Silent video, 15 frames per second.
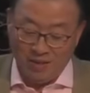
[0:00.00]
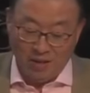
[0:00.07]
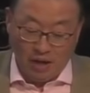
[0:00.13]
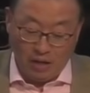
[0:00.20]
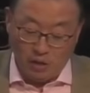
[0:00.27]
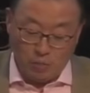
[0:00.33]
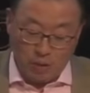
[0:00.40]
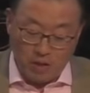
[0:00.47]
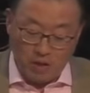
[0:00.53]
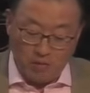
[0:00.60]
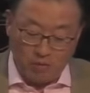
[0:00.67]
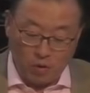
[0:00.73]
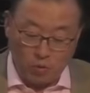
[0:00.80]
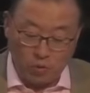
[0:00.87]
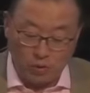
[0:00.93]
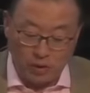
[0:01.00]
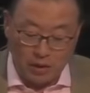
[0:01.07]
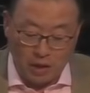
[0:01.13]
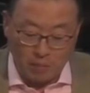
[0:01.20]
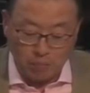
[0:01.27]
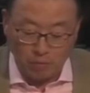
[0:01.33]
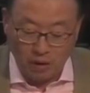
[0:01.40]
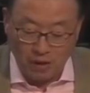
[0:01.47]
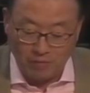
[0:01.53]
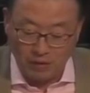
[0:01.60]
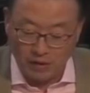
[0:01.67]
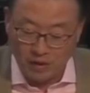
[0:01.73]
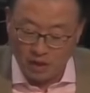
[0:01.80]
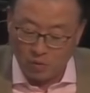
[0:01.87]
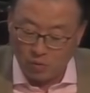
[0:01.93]
As many of those who did not believe in
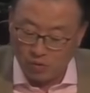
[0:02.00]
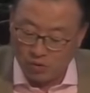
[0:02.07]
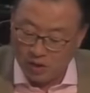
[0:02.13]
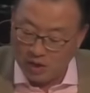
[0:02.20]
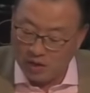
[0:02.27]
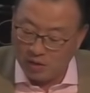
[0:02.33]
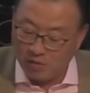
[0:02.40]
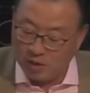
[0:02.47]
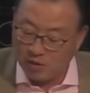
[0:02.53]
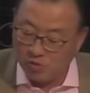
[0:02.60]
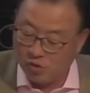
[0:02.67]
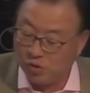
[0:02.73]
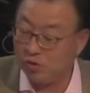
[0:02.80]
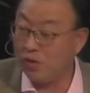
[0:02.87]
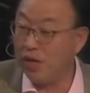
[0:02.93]
God were standing around just